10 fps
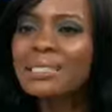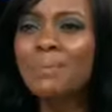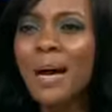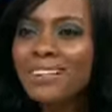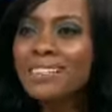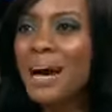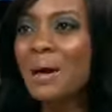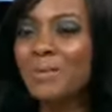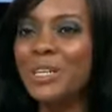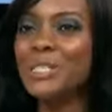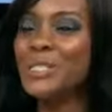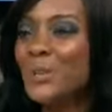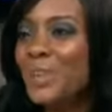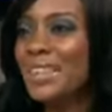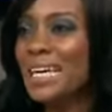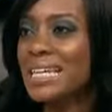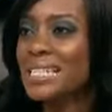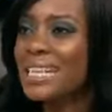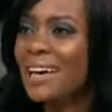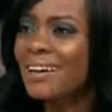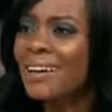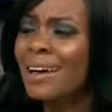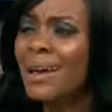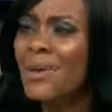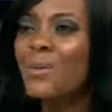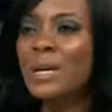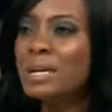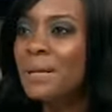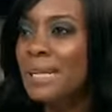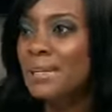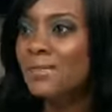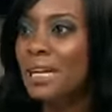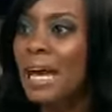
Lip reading: it's about time we do things that we believe in.